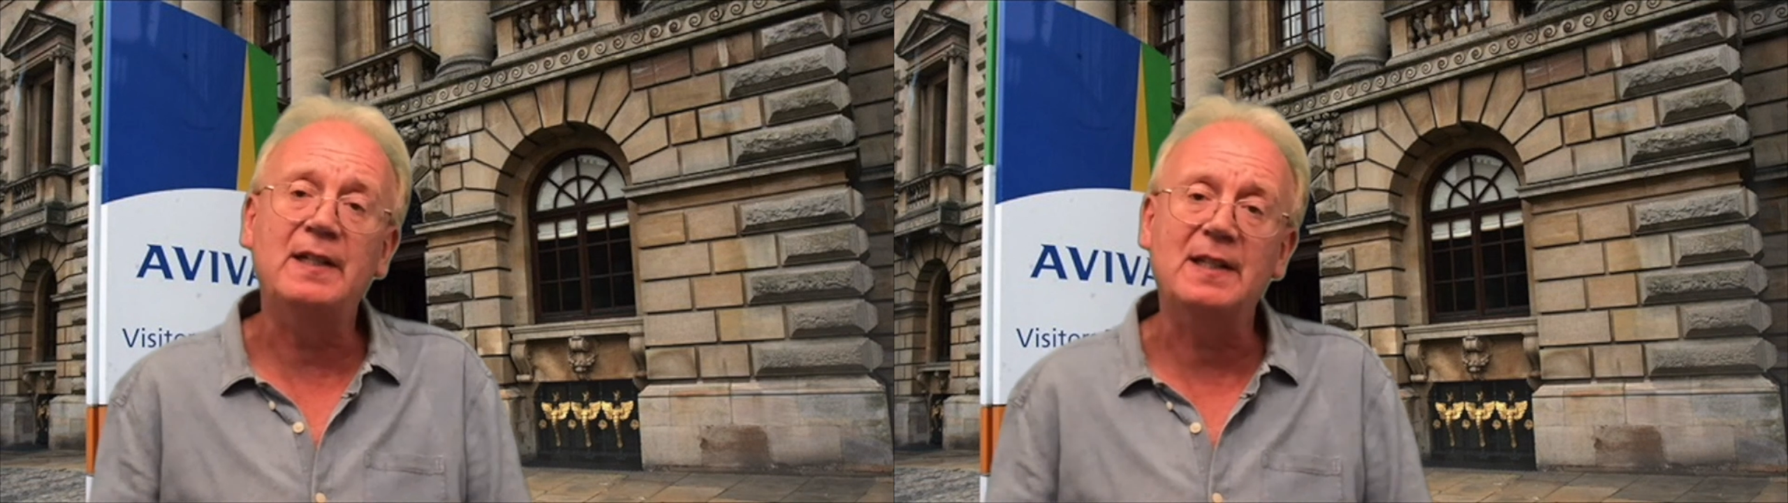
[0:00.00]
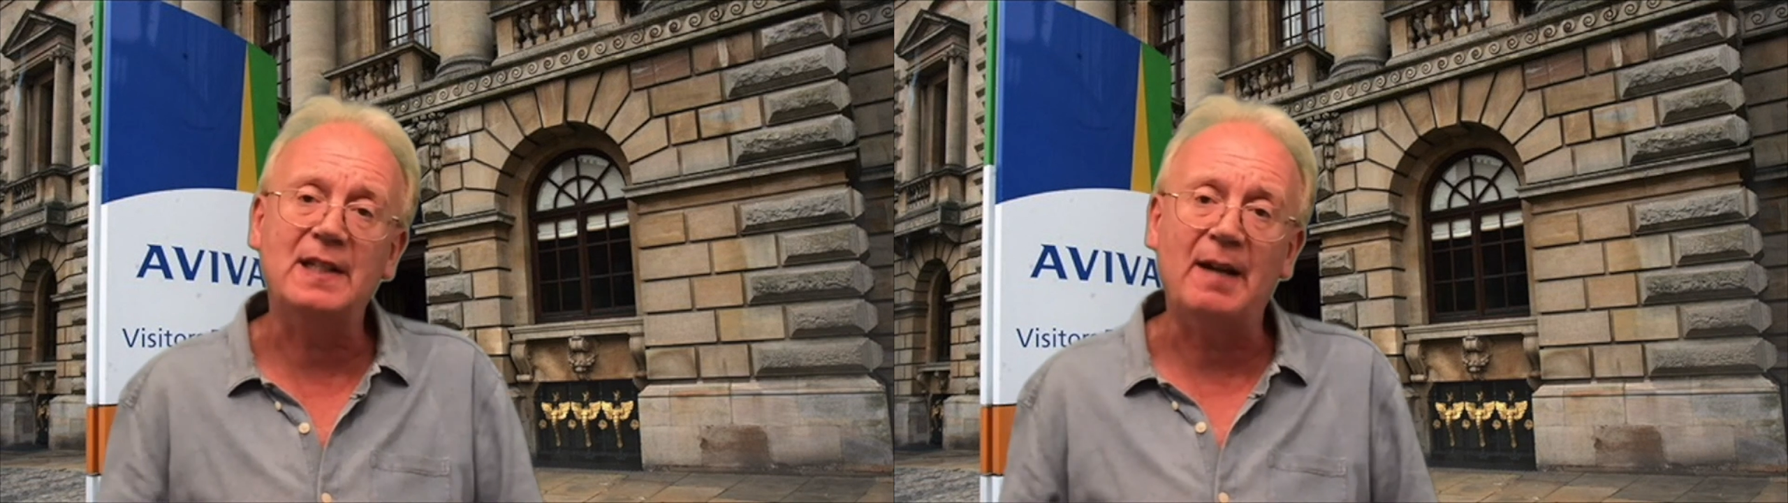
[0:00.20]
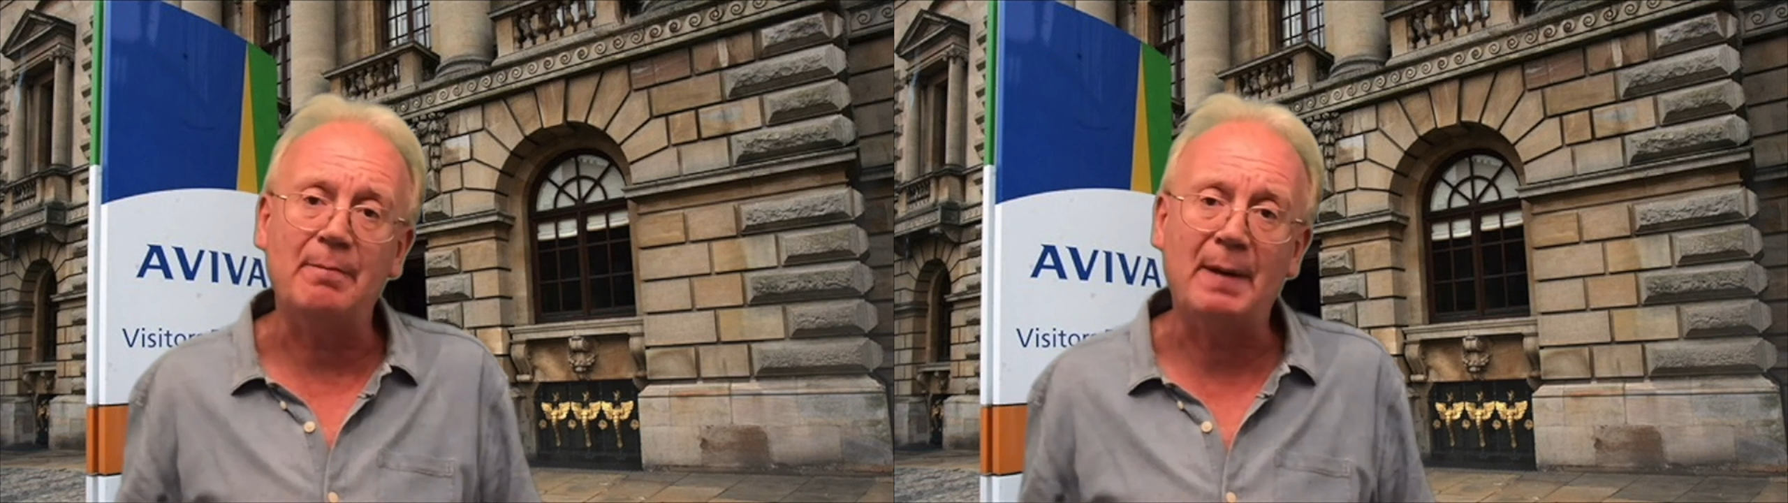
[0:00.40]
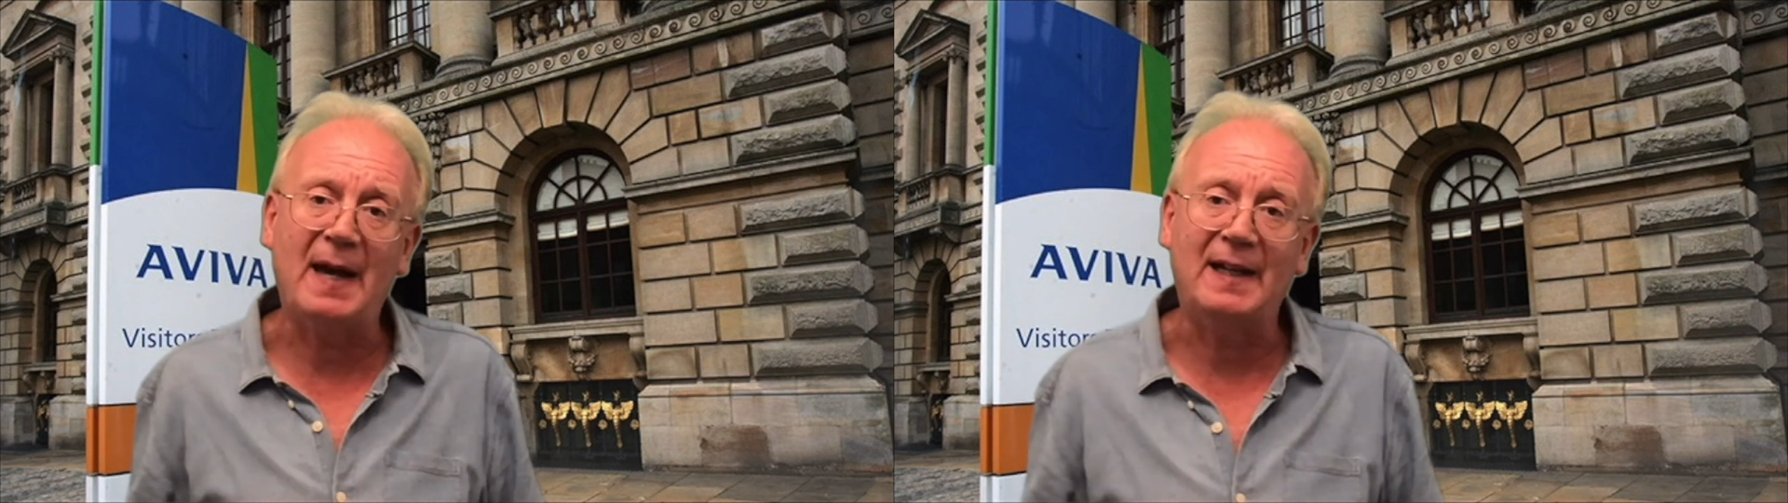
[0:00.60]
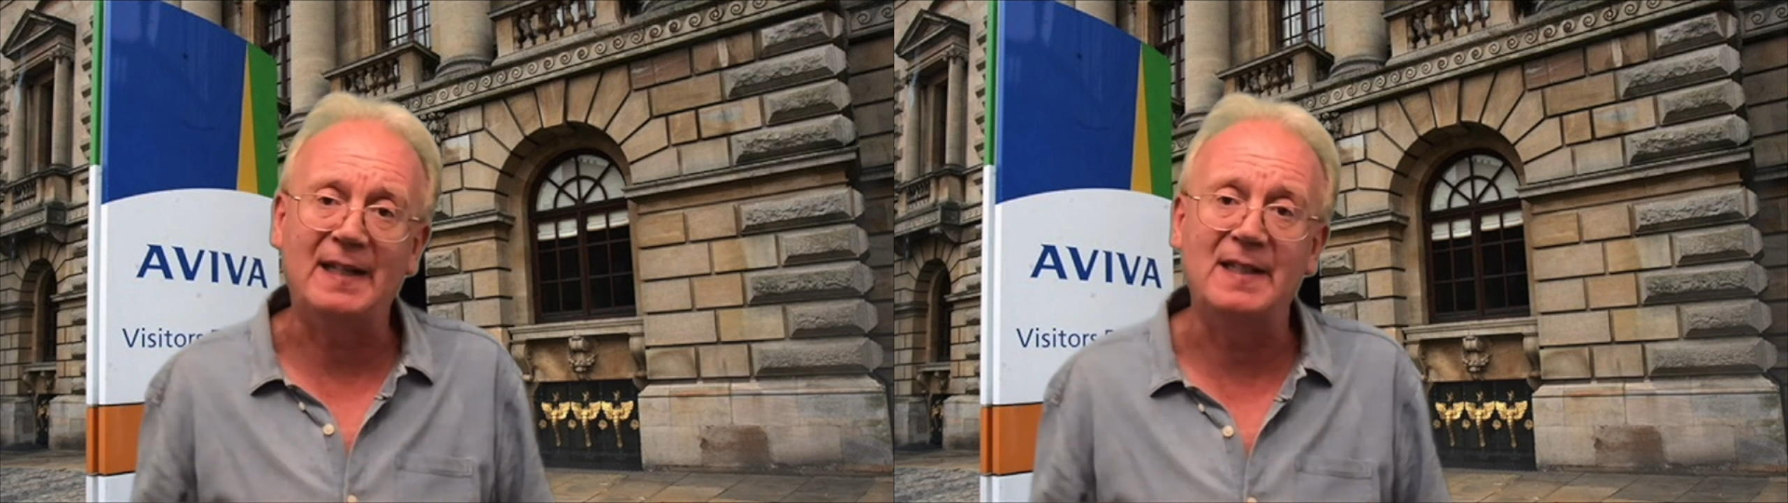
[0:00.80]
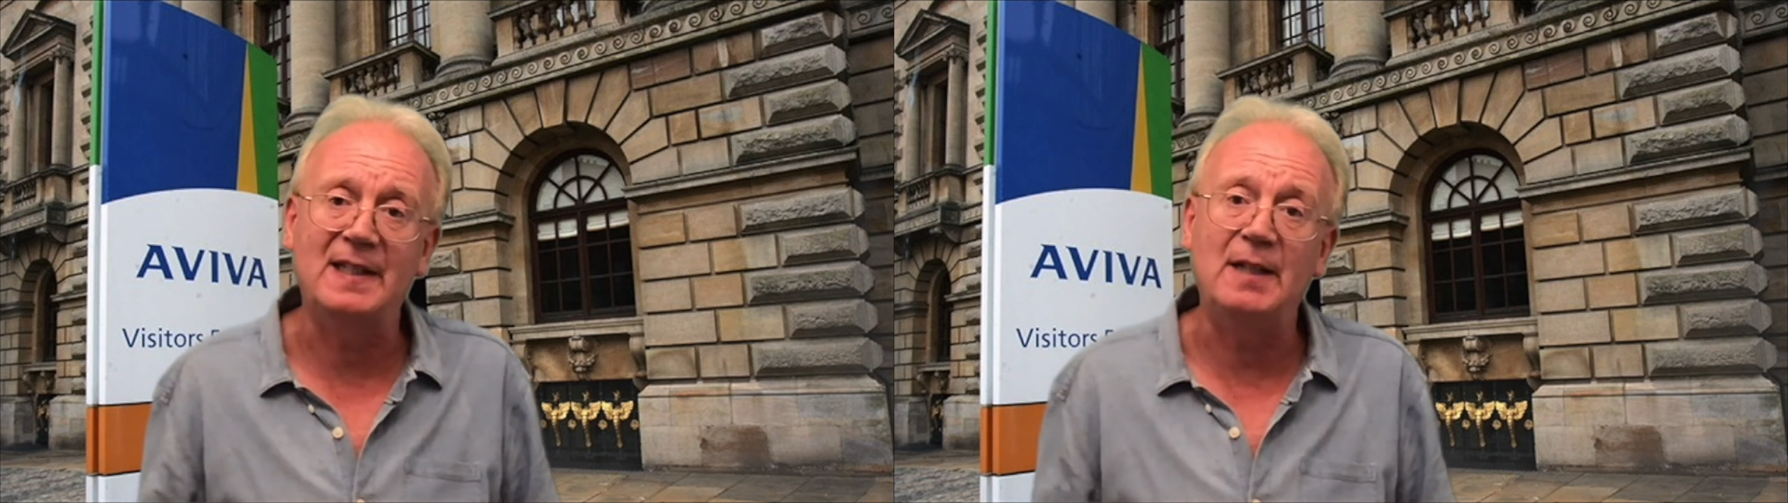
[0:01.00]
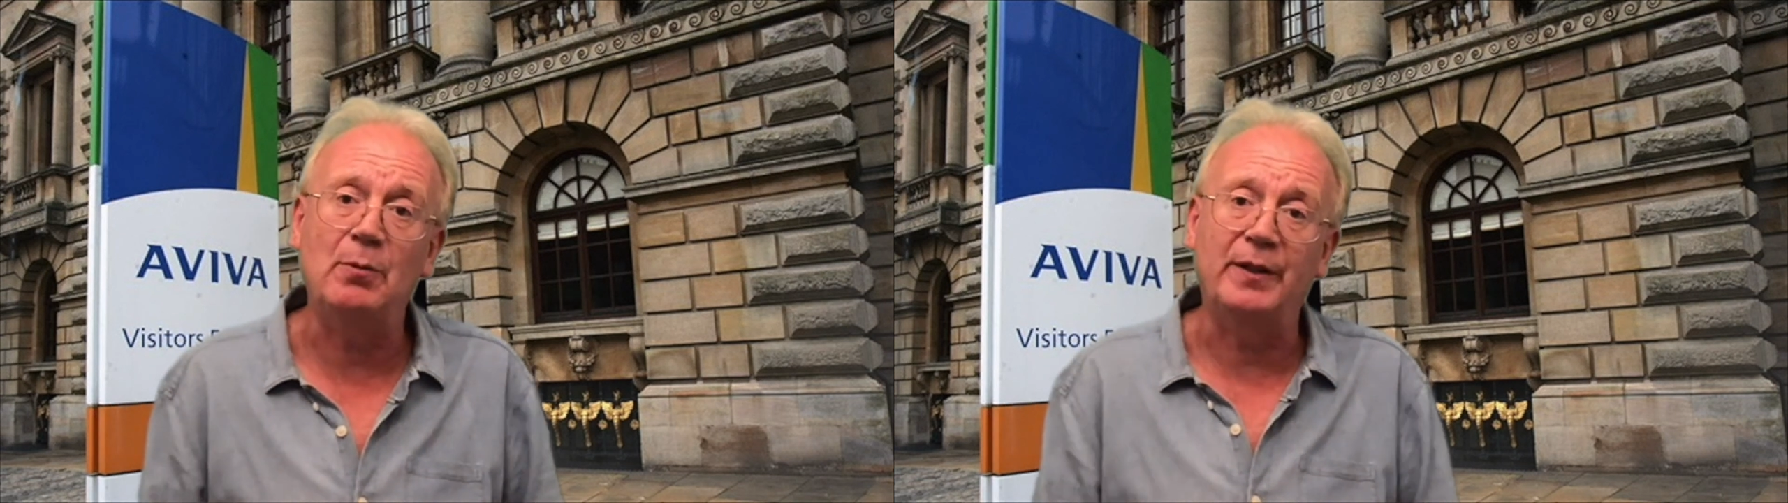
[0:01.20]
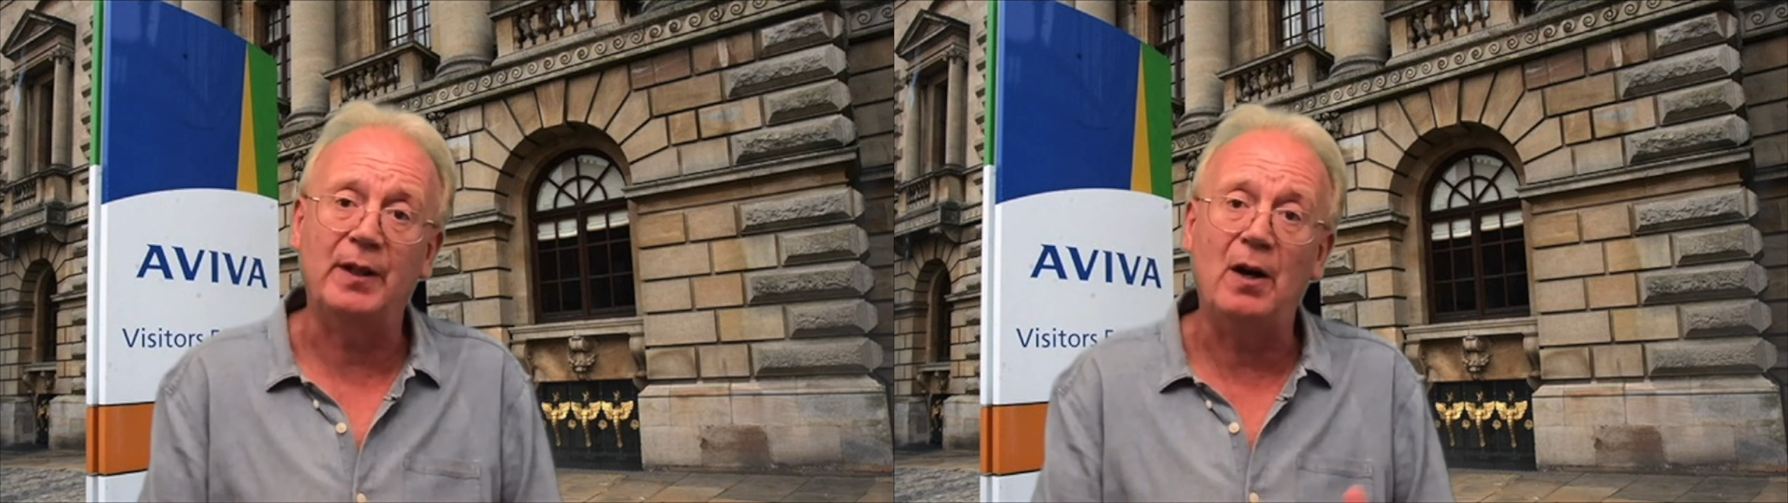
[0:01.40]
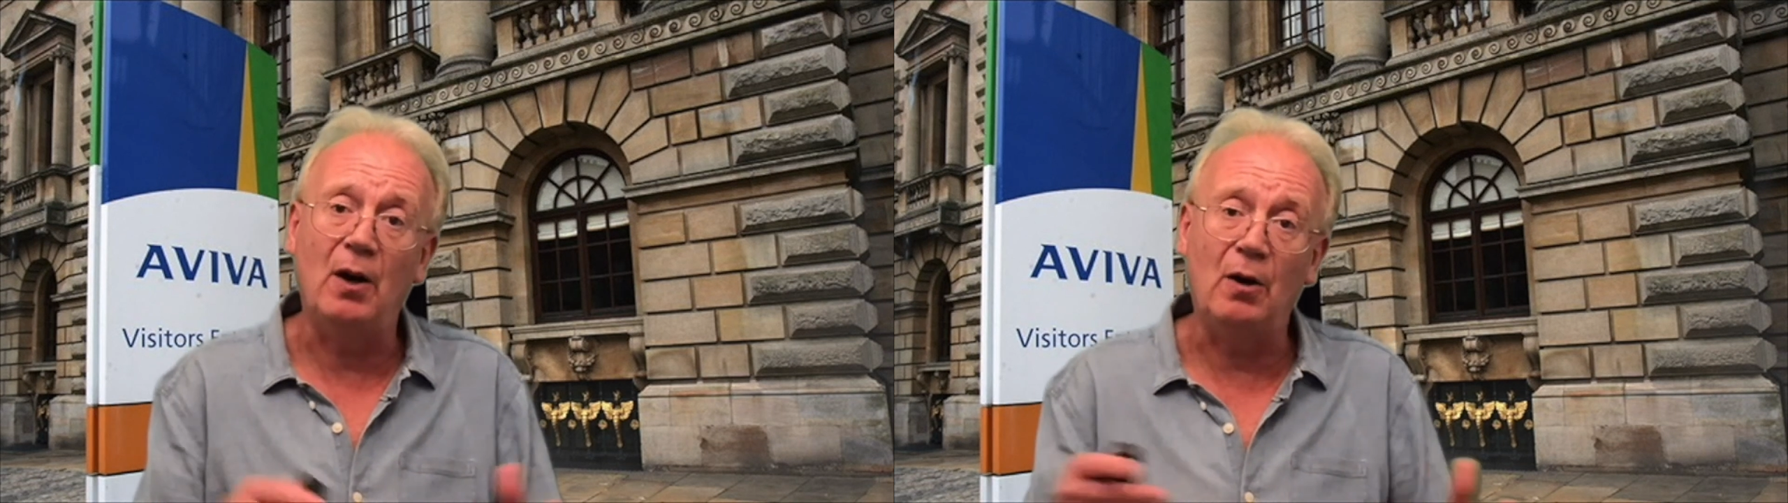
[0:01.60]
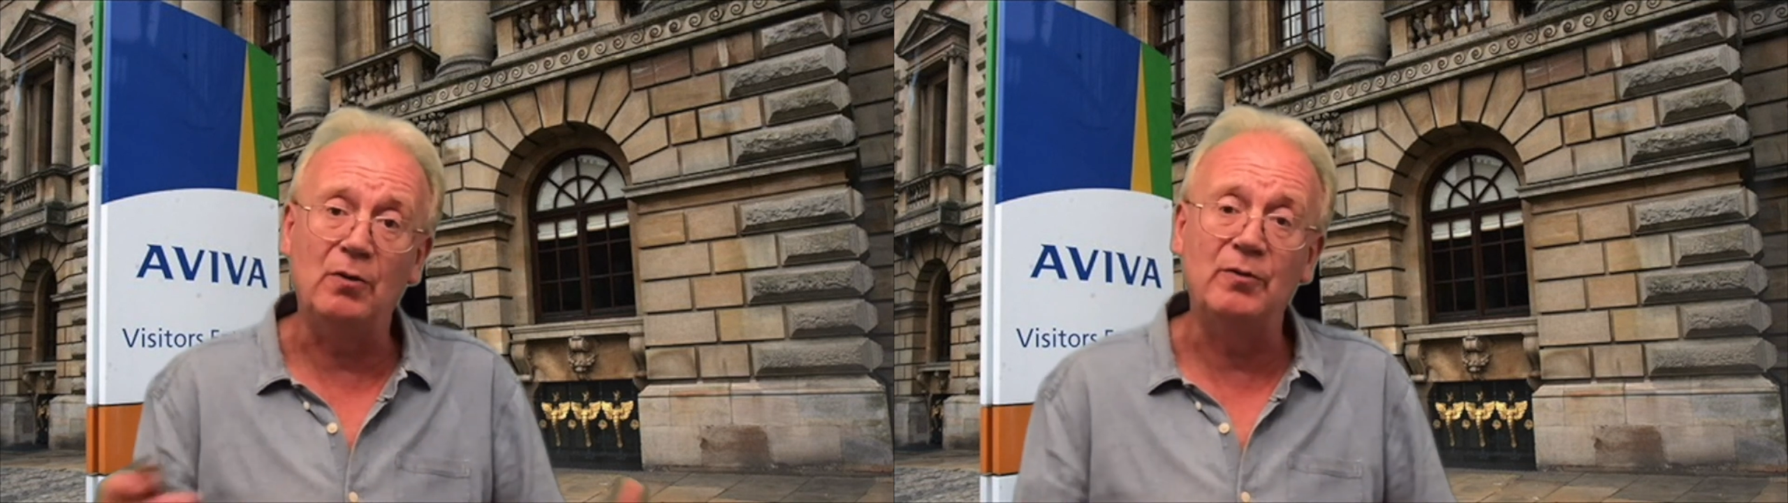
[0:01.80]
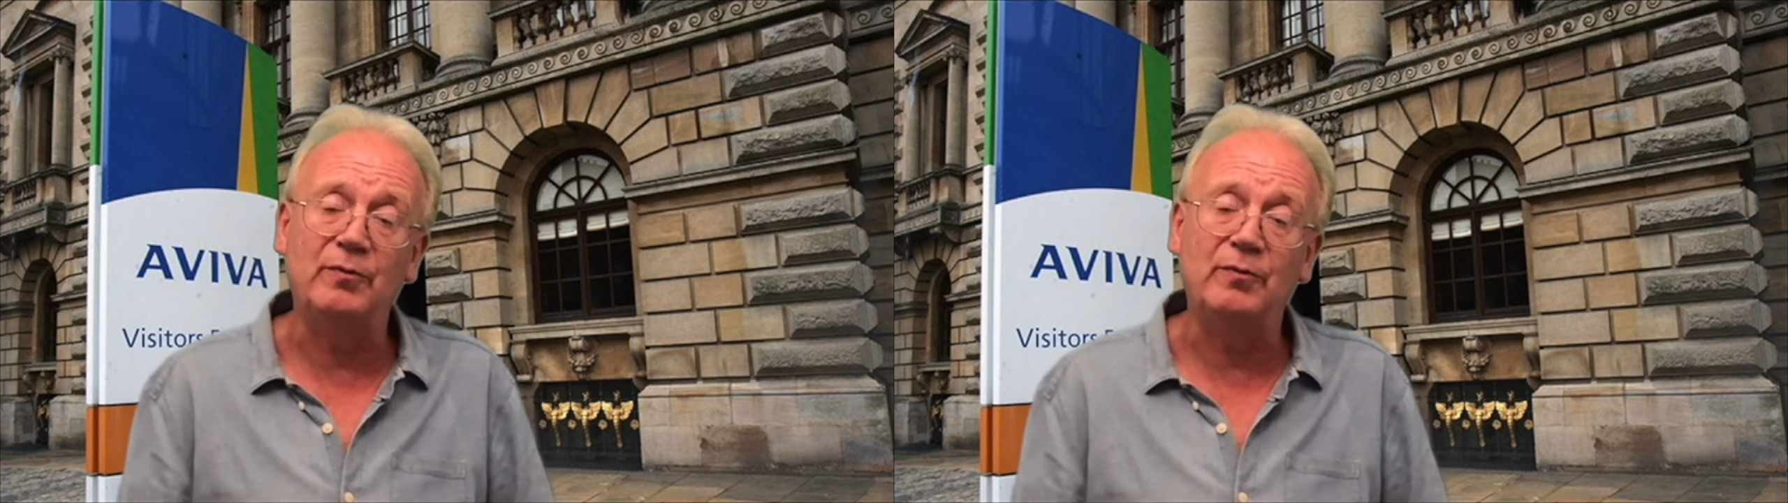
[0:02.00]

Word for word: to step back and see what the whole